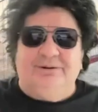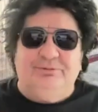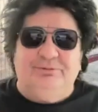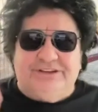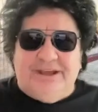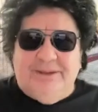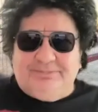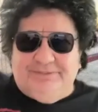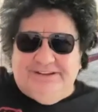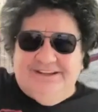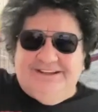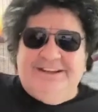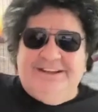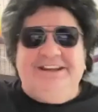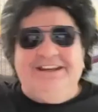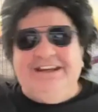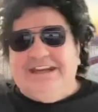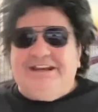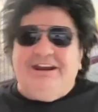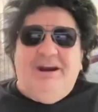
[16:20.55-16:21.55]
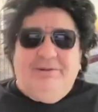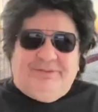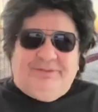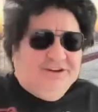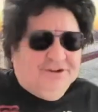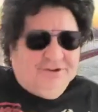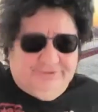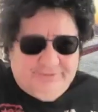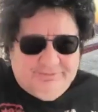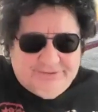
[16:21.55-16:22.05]
was up there. You go up the
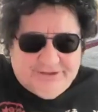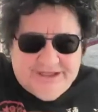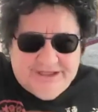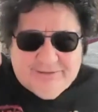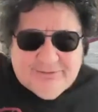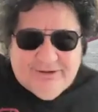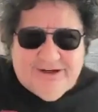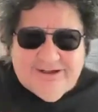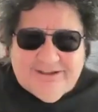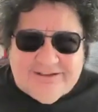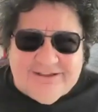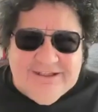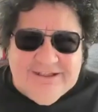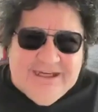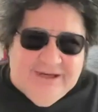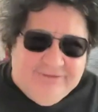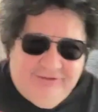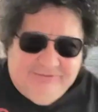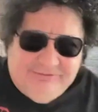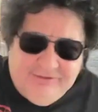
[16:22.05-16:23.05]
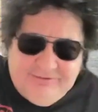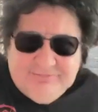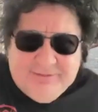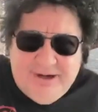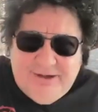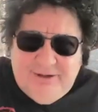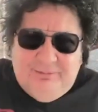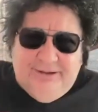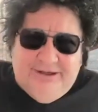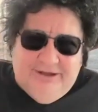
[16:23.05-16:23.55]
hill from DY. If you're from
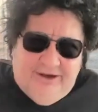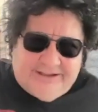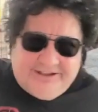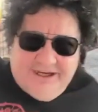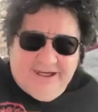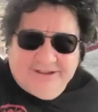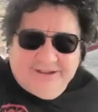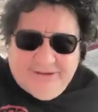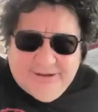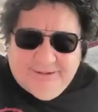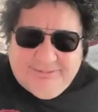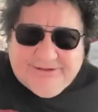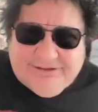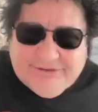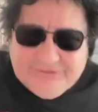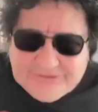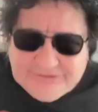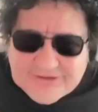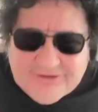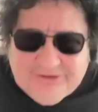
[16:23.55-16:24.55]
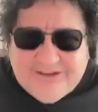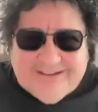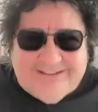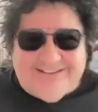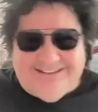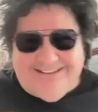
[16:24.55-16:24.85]
Melbourne, I can't help you. Sorry.